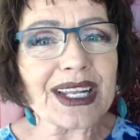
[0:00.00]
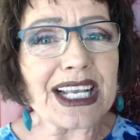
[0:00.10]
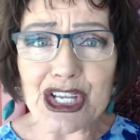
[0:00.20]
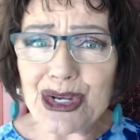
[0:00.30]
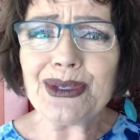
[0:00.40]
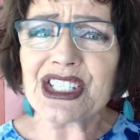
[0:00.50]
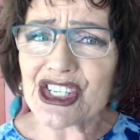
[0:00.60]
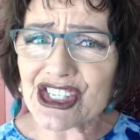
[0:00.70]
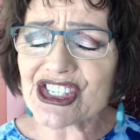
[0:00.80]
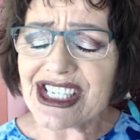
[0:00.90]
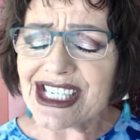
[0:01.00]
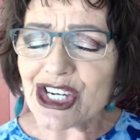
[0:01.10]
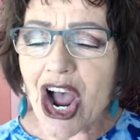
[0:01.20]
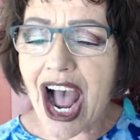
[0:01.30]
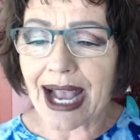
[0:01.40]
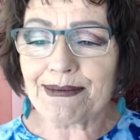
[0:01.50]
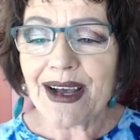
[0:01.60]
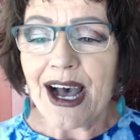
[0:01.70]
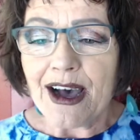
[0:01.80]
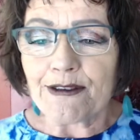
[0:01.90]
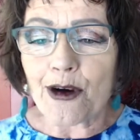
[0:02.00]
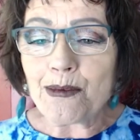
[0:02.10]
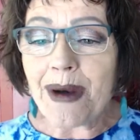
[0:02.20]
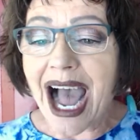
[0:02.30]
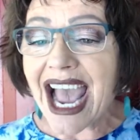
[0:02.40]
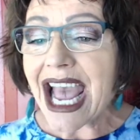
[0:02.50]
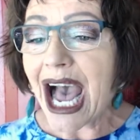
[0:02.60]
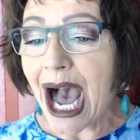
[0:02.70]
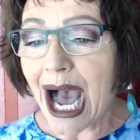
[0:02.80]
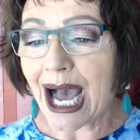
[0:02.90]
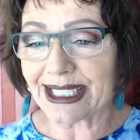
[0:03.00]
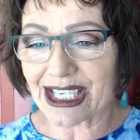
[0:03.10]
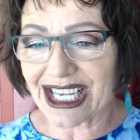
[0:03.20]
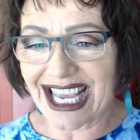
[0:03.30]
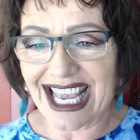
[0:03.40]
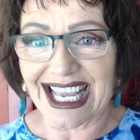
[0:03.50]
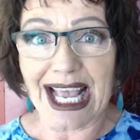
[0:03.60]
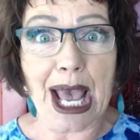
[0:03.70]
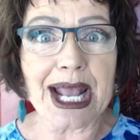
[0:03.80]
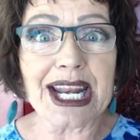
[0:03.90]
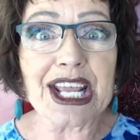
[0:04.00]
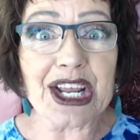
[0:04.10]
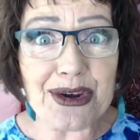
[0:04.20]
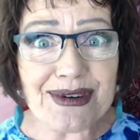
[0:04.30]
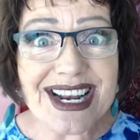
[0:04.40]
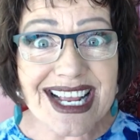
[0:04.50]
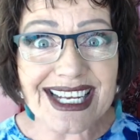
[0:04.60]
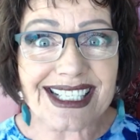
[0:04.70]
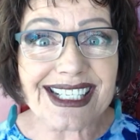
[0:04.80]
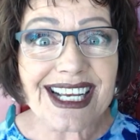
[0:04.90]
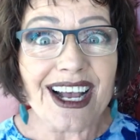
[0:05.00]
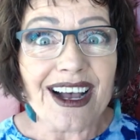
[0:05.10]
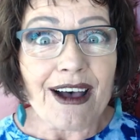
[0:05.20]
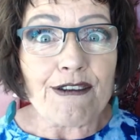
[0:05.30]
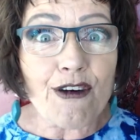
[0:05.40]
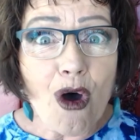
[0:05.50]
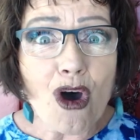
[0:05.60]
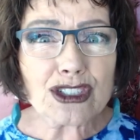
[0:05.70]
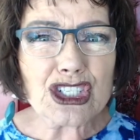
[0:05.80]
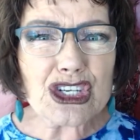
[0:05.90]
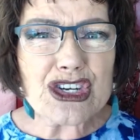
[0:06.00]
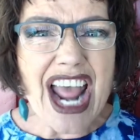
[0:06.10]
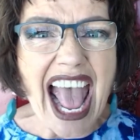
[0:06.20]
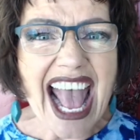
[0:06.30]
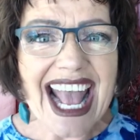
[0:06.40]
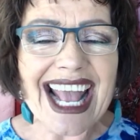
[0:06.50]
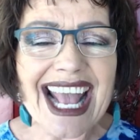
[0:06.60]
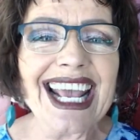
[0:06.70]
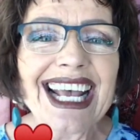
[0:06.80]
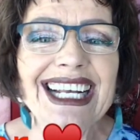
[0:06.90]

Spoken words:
you are just in time for my heart key, and here it is for today.